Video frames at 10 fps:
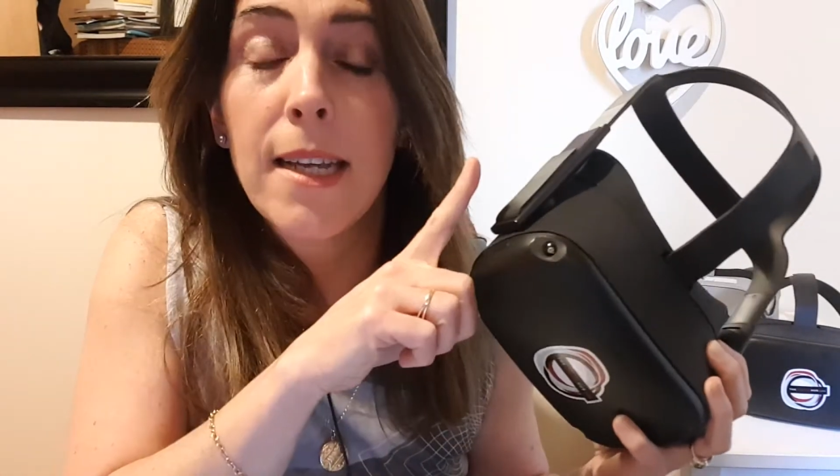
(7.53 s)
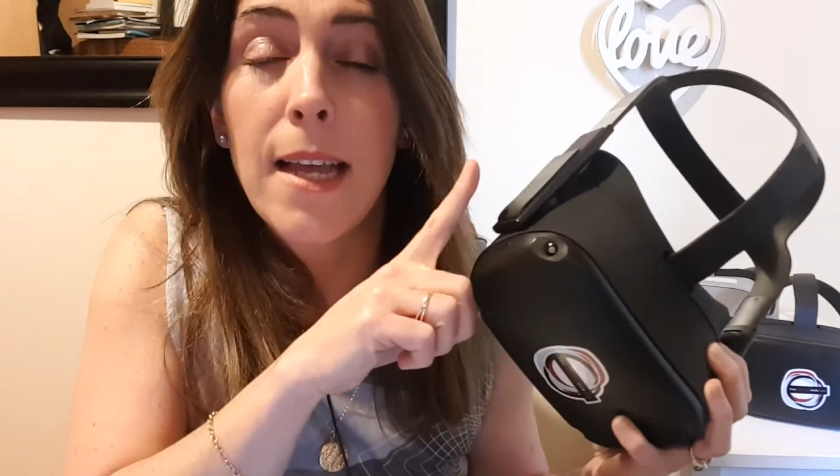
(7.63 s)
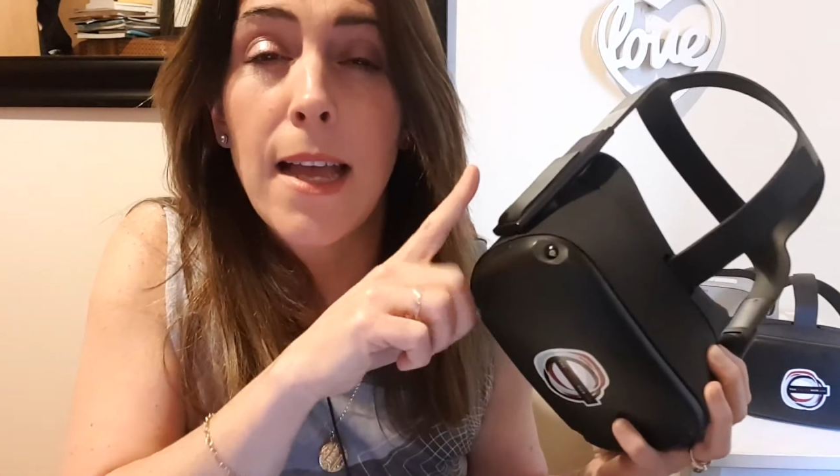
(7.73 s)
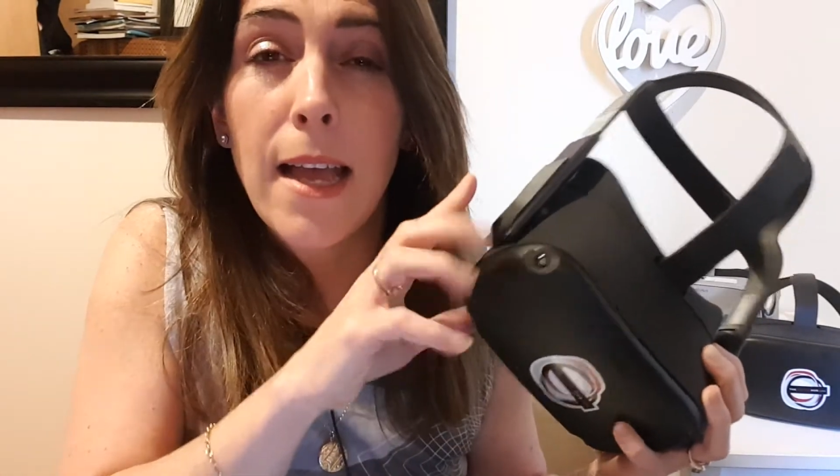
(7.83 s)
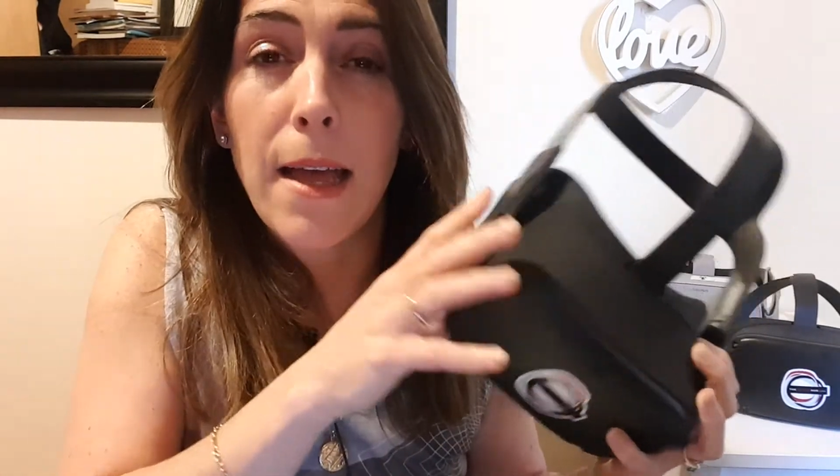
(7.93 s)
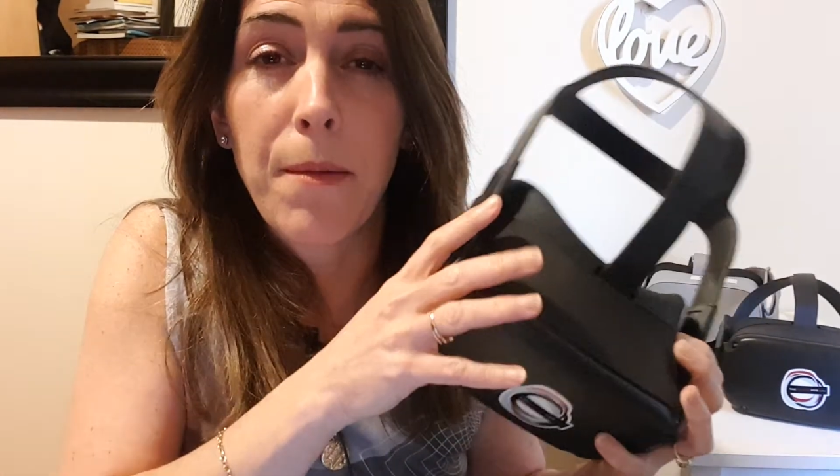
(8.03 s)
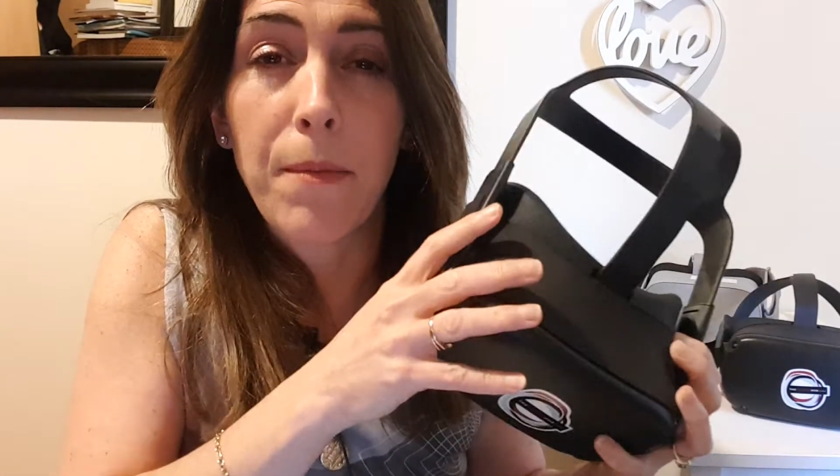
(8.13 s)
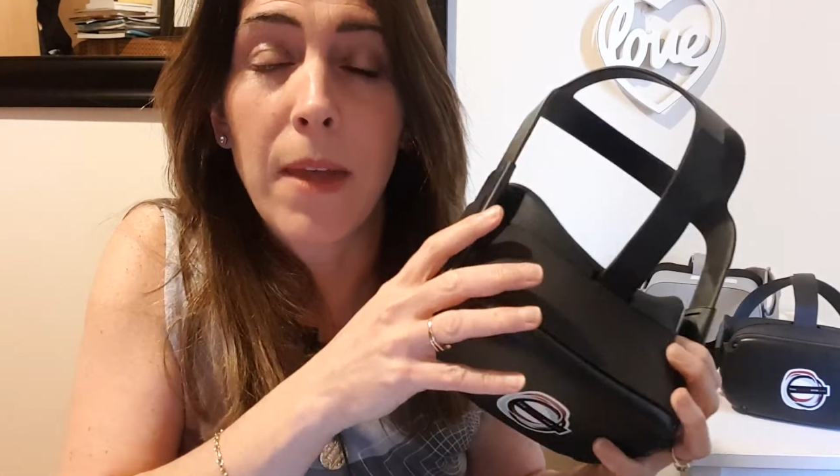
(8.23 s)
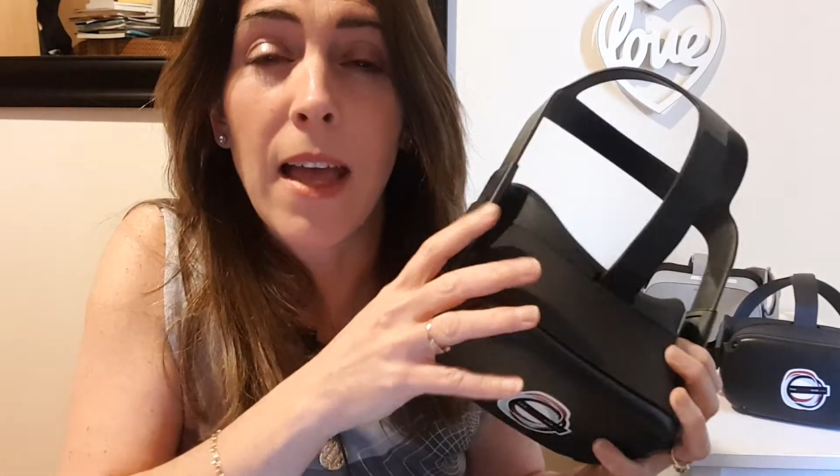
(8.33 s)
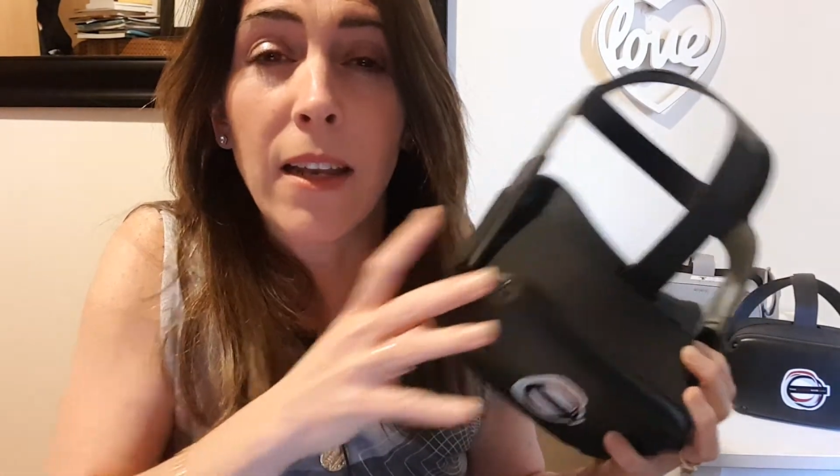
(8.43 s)

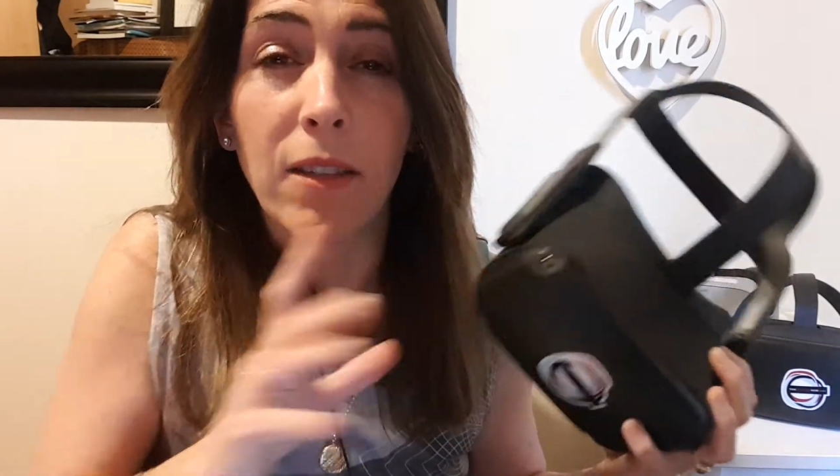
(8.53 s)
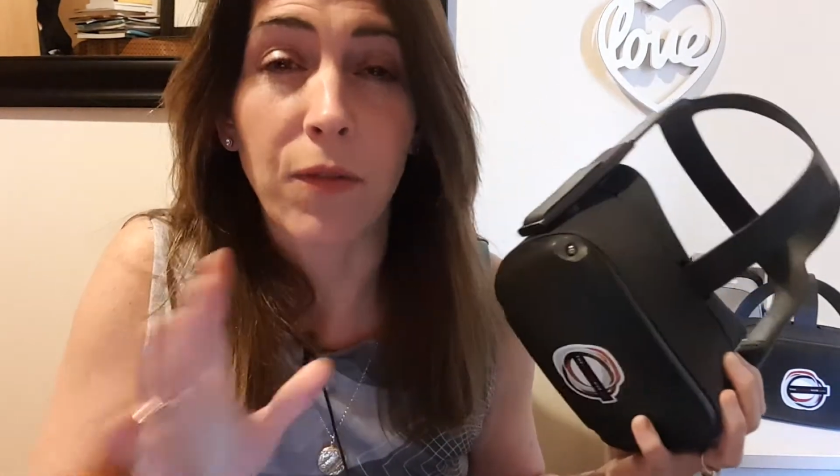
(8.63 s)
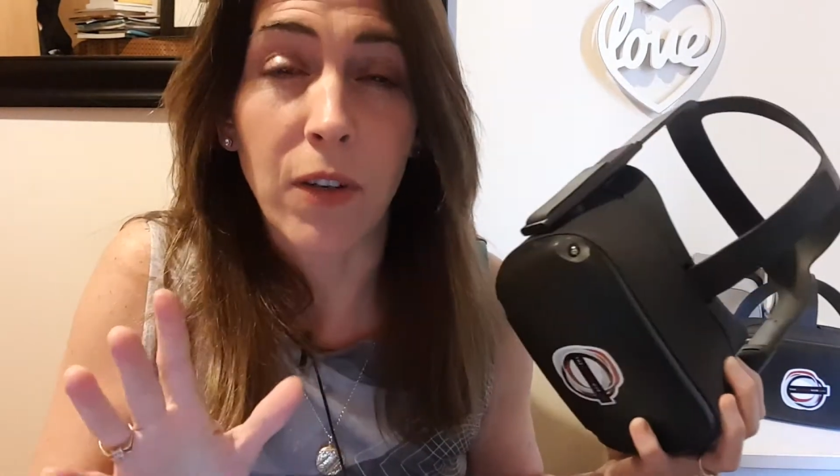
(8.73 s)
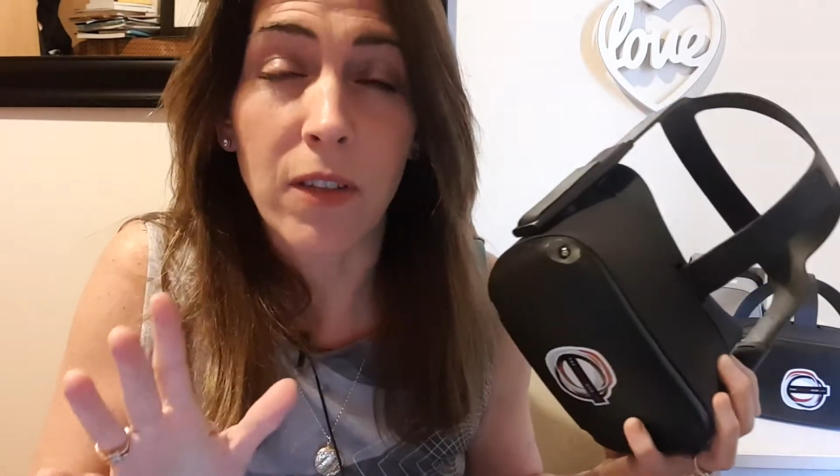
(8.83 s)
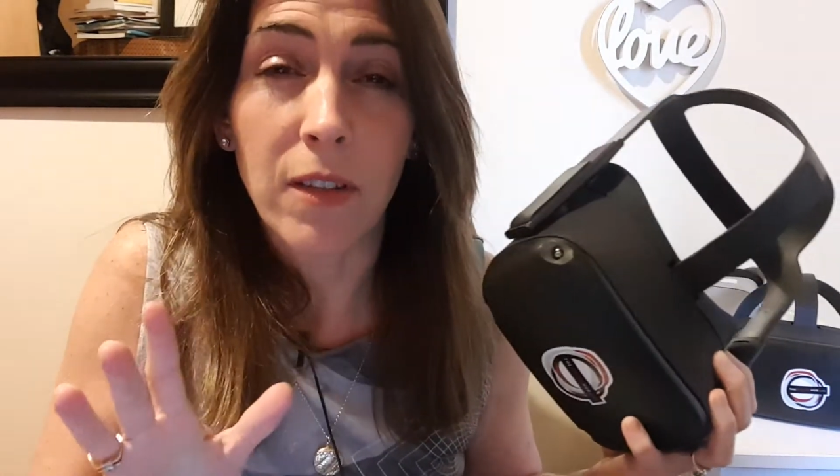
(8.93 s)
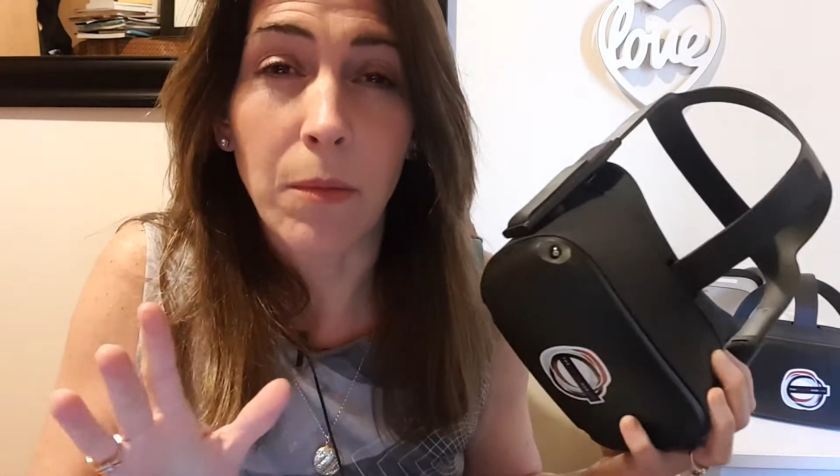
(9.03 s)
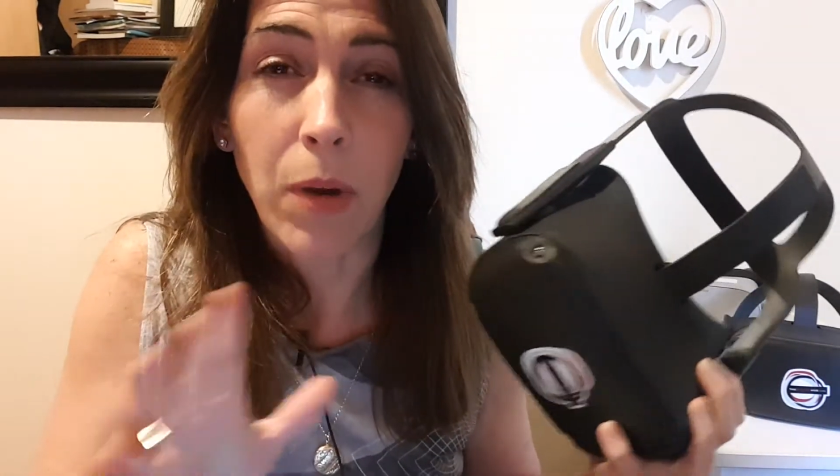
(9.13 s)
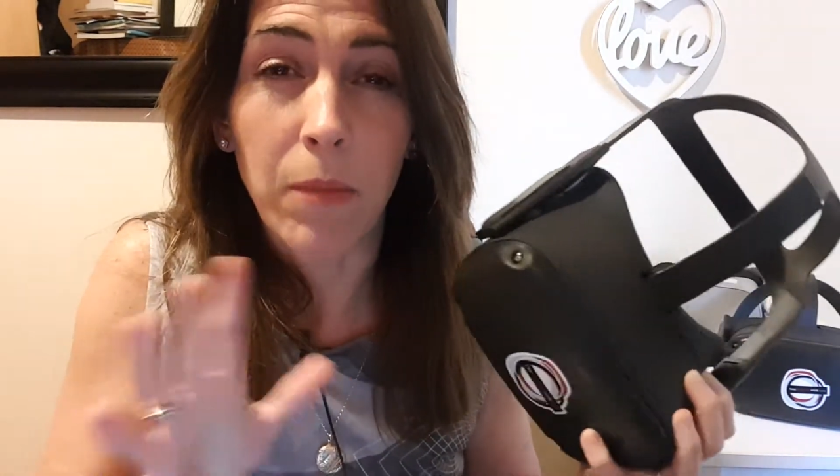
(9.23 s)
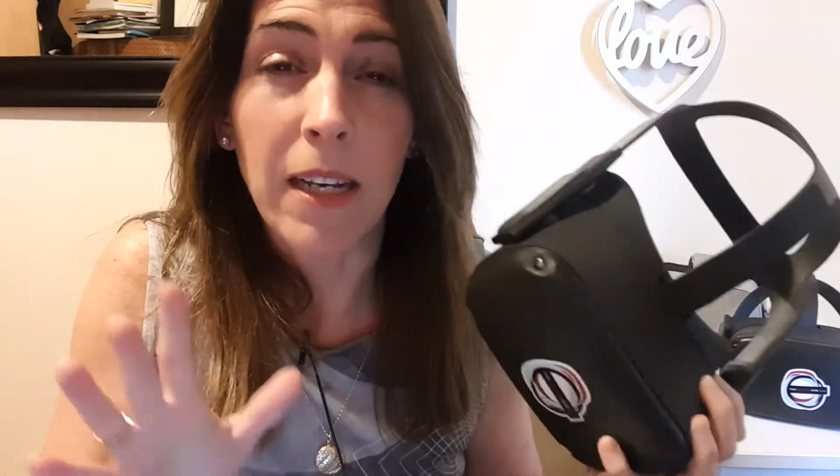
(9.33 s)
And it's the first and probably